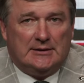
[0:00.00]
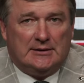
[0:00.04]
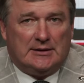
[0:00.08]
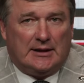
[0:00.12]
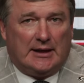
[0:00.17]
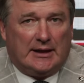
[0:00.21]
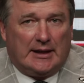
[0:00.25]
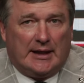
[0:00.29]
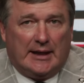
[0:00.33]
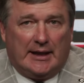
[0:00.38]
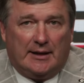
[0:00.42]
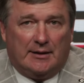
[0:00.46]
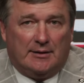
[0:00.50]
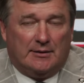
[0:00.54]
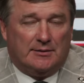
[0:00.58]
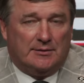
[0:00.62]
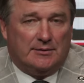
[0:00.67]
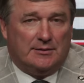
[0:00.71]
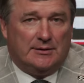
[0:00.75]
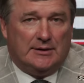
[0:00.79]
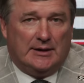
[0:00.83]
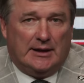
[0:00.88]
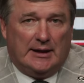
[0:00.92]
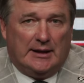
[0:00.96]
Like, I don't.
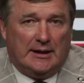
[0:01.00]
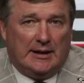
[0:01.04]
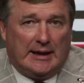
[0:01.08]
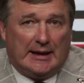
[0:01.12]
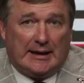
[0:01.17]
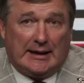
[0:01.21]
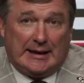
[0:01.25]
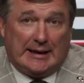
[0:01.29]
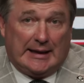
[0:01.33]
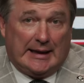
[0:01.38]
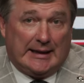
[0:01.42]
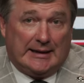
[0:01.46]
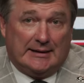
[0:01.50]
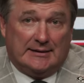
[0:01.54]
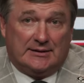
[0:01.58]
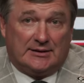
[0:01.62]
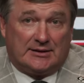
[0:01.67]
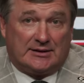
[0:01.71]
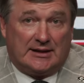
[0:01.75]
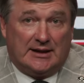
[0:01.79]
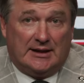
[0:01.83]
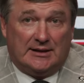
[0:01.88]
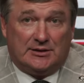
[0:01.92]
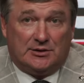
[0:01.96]
I get the
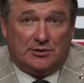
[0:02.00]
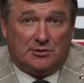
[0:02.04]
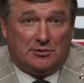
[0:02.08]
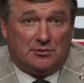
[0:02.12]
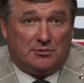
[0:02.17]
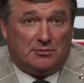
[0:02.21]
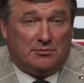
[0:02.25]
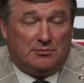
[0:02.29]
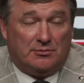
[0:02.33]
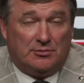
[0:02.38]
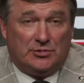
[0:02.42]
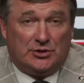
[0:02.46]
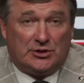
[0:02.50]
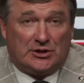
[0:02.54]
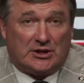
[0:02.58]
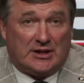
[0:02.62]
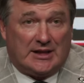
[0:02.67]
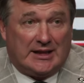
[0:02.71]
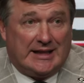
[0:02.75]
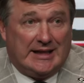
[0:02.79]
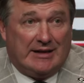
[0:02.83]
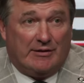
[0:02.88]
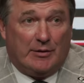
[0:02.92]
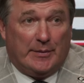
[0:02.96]
schedule just
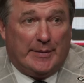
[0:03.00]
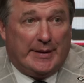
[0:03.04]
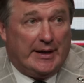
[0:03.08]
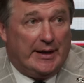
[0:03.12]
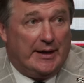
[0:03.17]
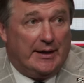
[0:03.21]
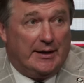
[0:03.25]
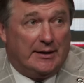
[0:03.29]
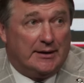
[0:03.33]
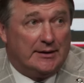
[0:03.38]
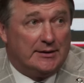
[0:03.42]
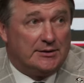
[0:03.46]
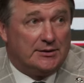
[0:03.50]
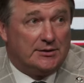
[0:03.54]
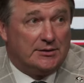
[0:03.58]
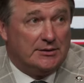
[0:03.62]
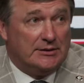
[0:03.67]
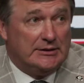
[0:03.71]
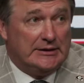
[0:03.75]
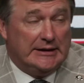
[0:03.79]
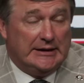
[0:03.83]
like everybody does.